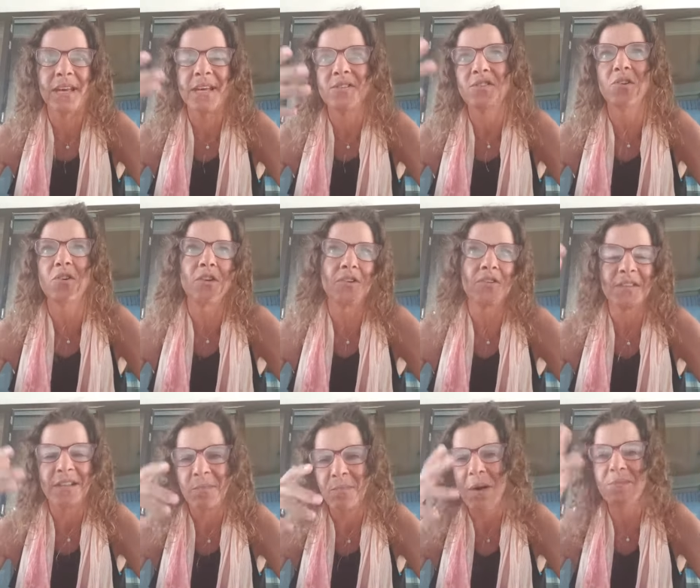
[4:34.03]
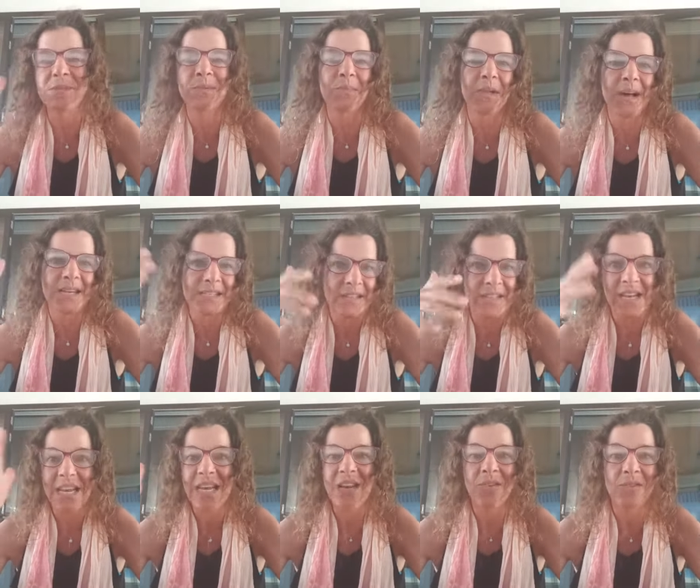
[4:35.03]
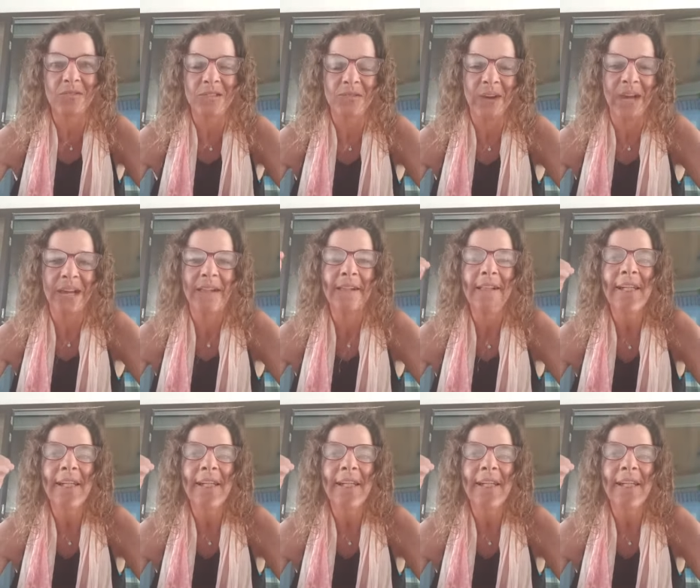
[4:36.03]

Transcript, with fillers: inserters and the pump supplies and the needles, right?